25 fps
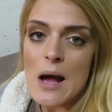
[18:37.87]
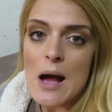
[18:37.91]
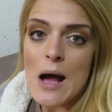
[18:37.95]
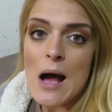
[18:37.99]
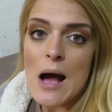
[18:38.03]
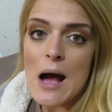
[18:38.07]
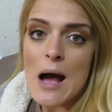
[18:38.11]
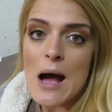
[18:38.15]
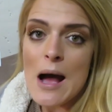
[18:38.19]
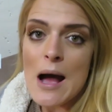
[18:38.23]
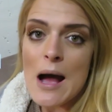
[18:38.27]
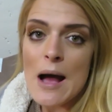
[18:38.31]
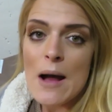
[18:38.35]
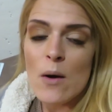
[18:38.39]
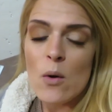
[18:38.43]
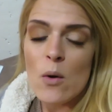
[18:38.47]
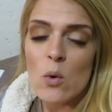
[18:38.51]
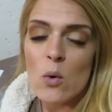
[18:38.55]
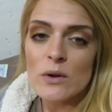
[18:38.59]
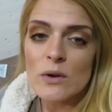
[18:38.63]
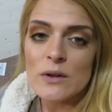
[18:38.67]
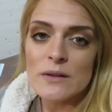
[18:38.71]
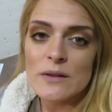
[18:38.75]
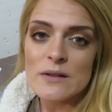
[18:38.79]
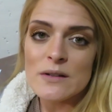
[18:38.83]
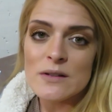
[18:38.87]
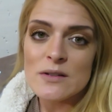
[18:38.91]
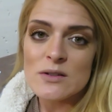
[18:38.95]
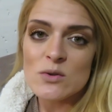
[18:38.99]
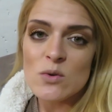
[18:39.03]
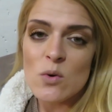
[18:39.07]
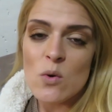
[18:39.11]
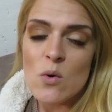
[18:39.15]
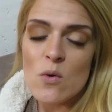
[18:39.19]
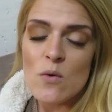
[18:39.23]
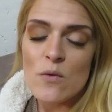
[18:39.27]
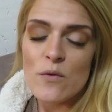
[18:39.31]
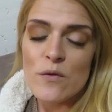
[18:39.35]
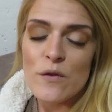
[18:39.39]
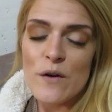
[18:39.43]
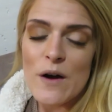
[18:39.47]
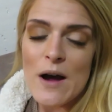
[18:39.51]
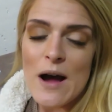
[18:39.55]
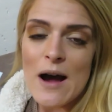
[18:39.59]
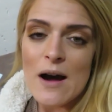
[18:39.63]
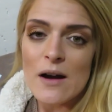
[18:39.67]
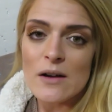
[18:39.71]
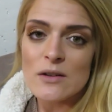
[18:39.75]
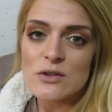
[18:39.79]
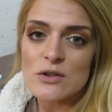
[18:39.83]
I ordered this off
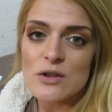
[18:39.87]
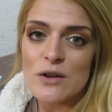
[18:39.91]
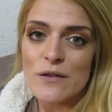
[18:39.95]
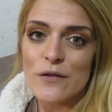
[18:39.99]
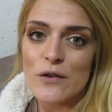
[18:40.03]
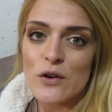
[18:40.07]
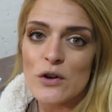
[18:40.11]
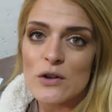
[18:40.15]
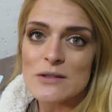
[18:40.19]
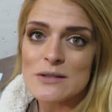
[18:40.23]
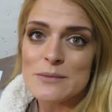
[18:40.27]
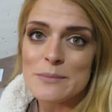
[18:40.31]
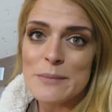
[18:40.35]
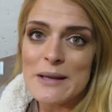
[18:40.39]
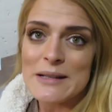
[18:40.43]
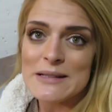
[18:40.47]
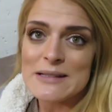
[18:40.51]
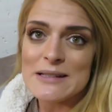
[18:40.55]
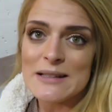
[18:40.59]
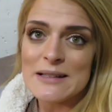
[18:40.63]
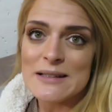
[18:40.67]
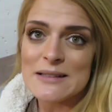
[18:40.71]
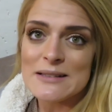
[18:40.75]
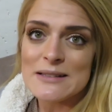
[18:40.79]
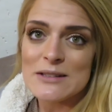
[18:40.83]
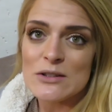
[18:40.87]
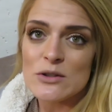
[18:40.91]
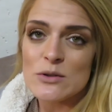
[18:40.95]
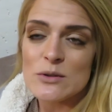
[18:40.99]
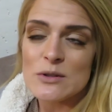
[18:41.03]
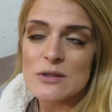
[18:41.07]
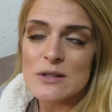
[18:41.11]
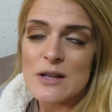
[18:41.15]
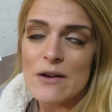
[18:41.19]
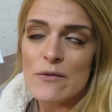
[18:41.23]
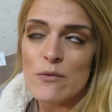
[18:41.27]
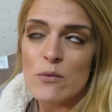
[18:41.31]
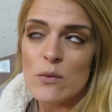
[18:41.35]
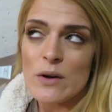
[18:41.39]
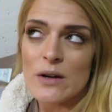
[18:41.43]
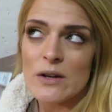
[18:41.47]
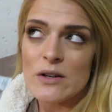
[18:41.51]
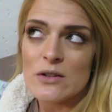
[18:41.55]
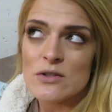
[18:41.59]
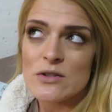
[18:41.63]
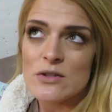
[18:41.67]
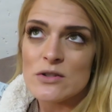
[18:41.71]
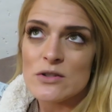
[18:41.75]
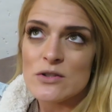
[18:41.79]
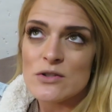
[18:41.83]
House of Cosmetics because I
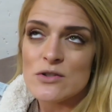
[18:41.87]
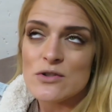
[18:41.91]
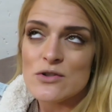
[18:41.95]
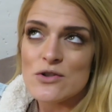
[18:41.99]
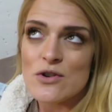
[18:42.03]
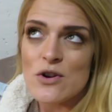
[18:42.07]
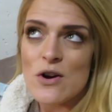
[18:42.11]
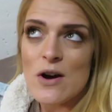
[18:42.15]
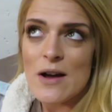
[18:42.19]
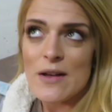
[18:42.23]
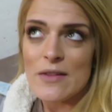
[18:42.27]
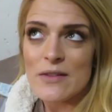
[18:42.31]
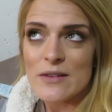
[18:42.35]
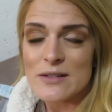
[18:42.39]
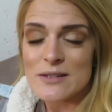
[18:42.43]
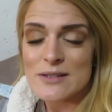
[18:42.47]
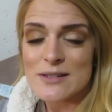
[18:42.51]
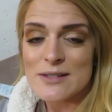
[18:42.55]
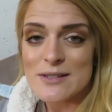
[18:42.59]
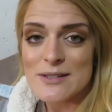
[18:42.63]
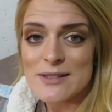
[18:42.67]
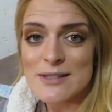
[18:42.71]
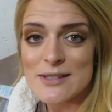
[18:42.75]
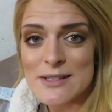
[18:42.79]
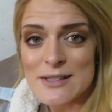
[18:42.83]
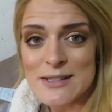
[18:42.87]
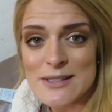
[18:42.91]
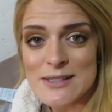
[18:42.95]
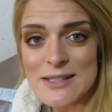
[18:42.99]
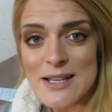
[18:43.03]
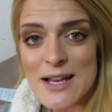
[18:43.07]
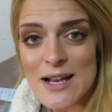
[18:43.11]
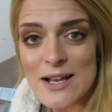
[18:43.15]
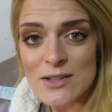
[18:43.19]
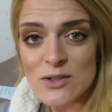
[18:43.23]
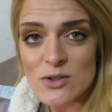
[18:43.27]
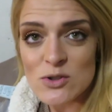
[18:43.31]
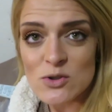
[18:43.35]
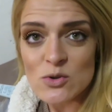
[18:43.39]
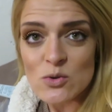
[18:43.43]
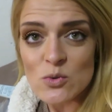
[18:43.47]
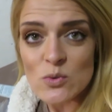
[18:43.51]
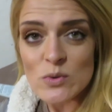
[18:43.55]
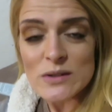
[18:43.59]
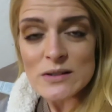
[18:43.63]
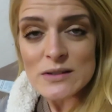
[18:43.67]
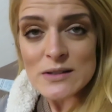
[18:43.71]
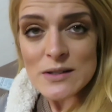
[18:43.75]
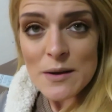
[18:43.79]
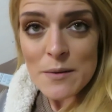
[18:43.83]
wanted to try this since I saw
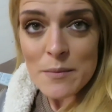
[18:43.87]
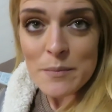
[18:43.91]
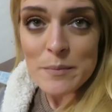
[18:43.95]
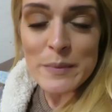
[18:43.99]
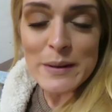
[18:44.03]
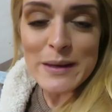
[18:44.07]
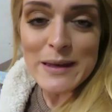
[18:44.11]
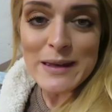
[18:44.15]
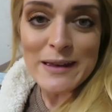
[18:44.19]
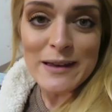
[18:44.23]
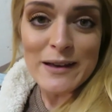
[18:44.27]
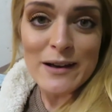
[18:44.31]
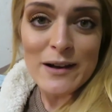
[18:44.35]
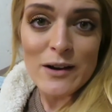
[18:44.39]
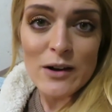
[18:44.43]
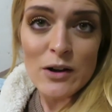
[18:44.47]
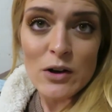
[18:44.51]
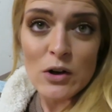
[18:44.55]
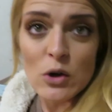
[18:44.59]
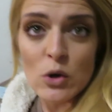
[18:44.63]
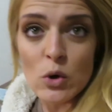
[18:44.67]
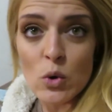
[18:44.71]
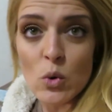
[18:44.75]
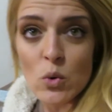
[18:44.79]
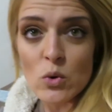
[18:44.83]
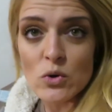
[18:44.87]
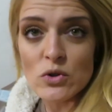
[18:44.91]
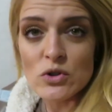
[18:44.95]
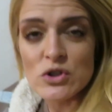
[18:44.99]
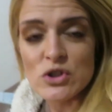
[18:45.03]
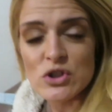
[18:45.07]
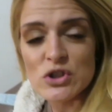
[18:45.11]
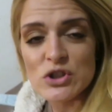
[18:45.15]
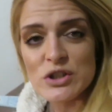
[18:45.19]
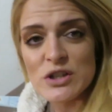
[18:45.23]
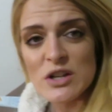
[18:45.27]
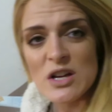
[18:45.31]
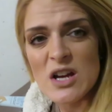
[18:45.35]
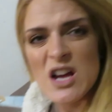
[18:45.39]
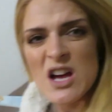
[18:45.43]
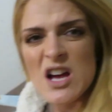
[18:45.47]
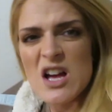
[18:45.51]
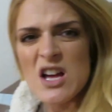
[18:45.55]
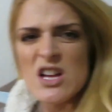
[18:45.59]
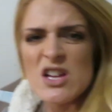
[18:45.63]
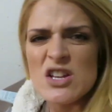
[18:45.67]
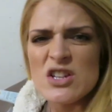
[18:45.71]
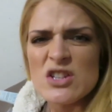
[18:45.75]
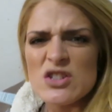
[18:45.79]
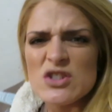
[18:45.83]
it being launched.
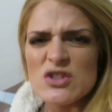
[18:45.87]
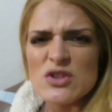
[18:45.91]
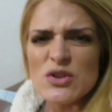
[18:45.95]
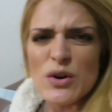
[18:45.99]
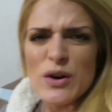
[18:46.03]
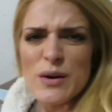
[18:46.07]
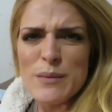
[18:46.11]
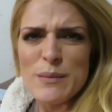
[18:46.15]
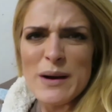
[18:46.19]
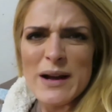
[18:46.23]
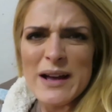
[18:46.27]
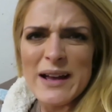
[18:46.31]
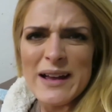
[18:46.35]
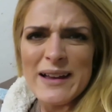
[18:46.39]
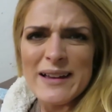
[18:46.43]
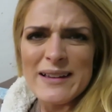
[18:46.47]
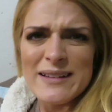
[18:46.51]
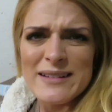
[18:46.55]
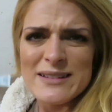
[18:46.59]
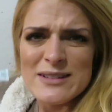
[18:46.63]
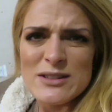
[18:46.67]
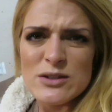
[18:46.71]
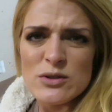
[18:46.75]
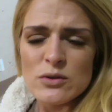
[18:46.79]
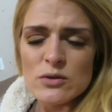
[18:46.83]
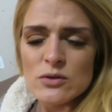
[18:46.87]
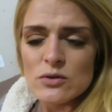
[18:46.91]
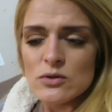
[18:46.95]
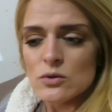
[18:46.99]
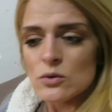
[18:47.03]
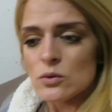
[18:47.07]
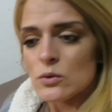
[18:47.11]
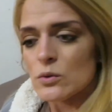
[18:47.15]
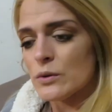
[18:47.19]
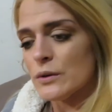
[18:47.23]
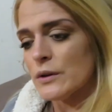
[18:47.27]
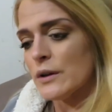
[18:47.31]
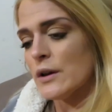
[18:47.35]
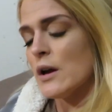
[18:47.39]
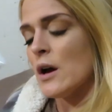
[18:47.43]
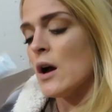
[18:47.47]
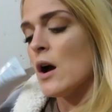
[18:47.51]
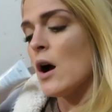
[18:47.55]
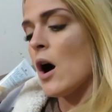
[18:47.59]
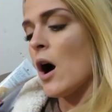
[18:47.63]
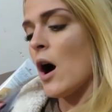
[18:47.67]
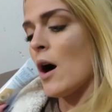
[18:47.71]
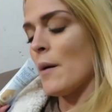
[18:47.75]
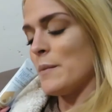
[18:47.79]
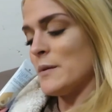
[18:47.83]
Sorry, my hand is so sore.
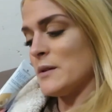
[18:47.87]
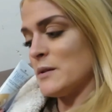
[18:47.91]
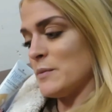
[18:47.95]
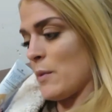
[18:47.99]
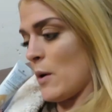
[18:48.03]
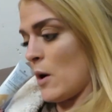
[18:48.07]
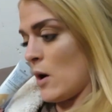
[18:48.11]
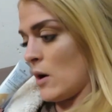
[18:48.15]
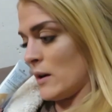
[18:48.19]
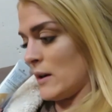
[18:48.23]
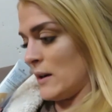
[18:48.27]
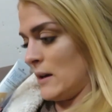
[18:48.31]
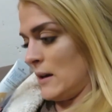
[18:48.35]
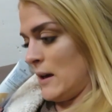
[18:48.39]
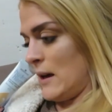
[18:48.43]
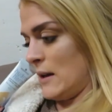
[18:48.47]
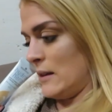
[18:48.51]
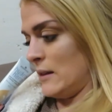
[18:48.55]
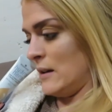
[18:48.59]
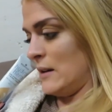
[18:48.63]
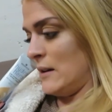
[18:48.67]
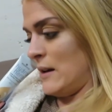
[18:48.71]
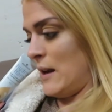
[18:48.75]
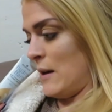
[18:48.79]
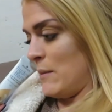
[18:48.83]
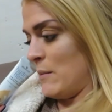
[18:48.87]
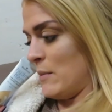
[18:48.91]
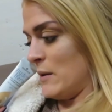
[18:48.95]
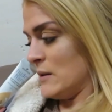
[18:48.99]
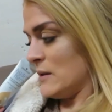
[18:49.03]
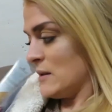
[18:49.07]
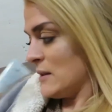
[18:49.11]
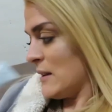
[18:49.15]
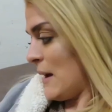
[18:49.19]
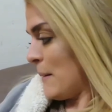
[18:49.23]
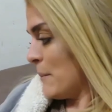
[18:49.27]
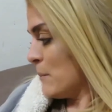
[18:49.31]
Hopper's barking at the neighbors.